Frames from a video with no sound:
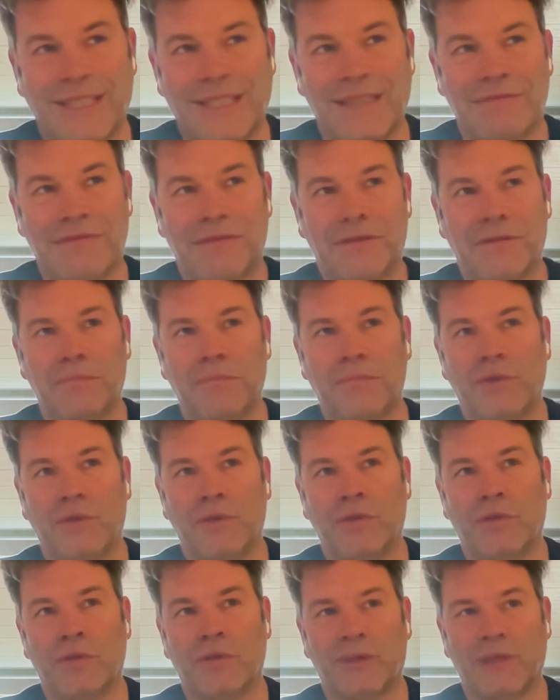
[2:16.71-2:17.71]
Ever
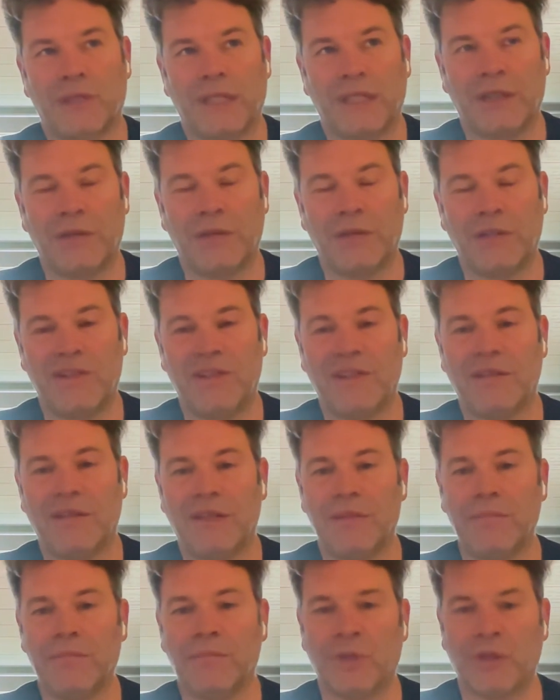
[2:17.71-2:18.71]
more,
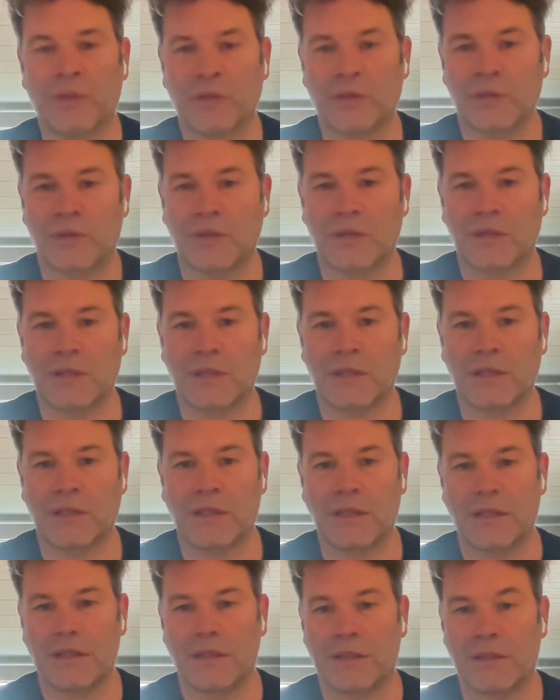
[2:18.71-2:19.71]
increasingly more
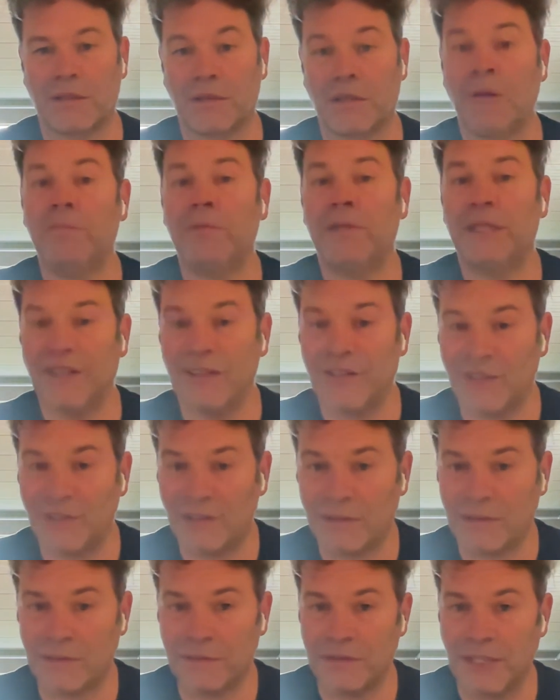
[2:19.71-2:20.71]

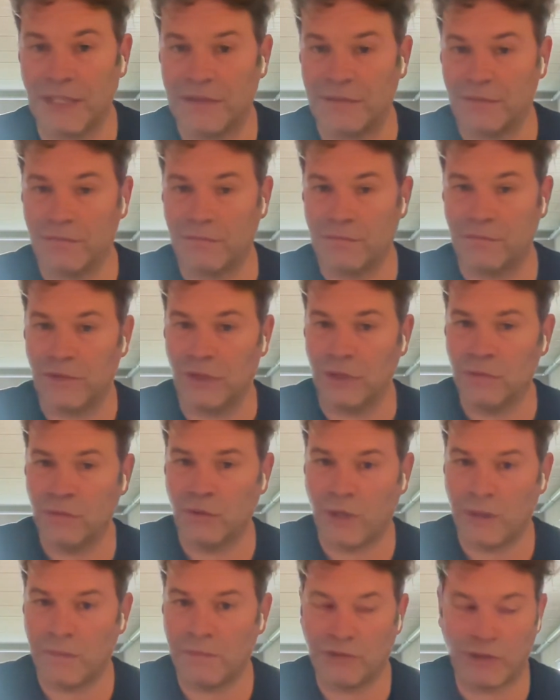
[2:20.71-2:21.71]
companies that
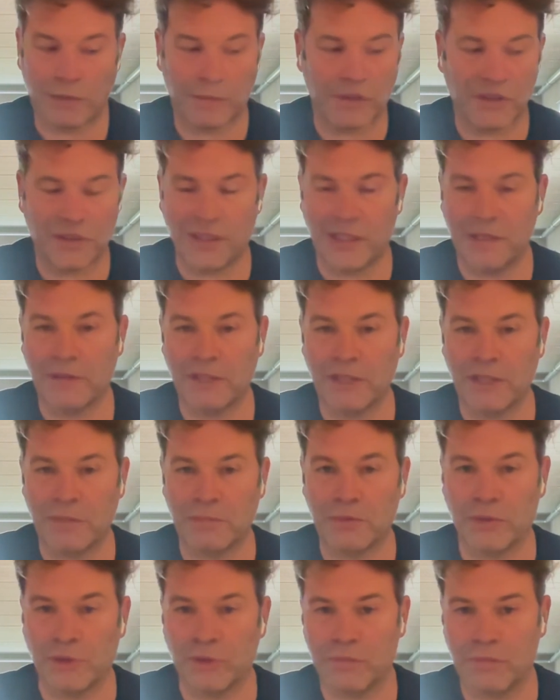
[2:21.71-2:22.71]
don't come from a cinema or
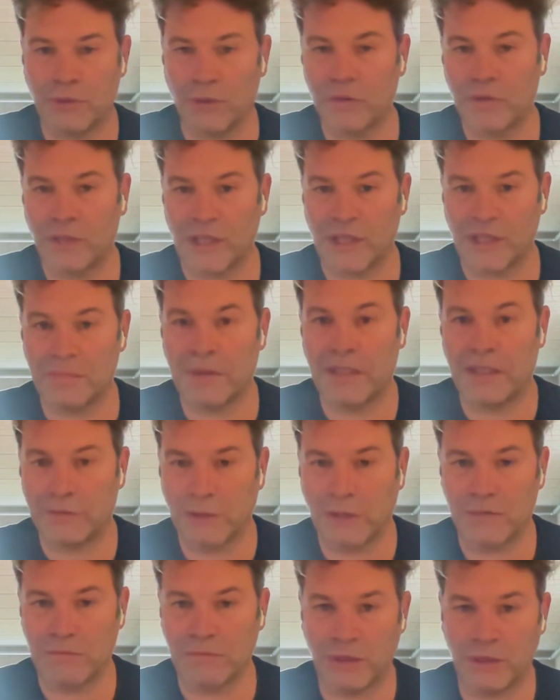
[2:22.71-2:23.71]
broadcast
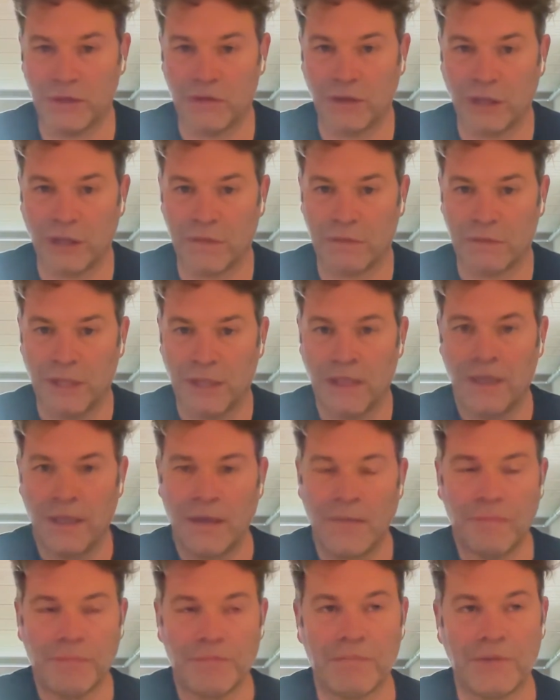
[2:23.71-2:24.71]
background, but are
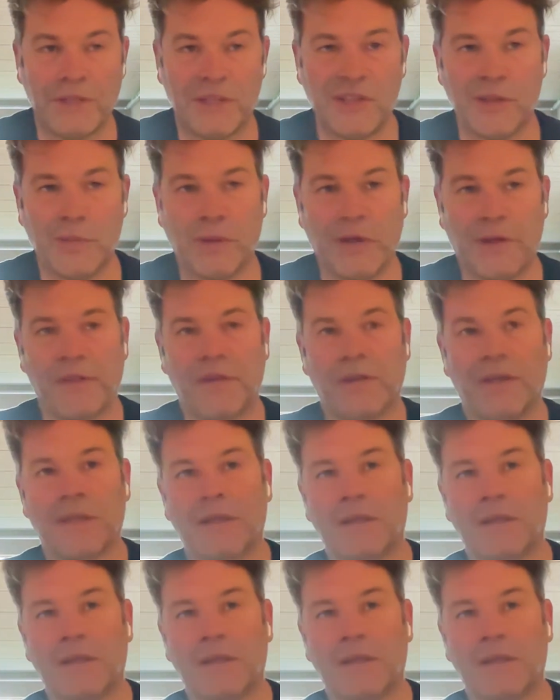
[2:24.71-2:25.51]
busy with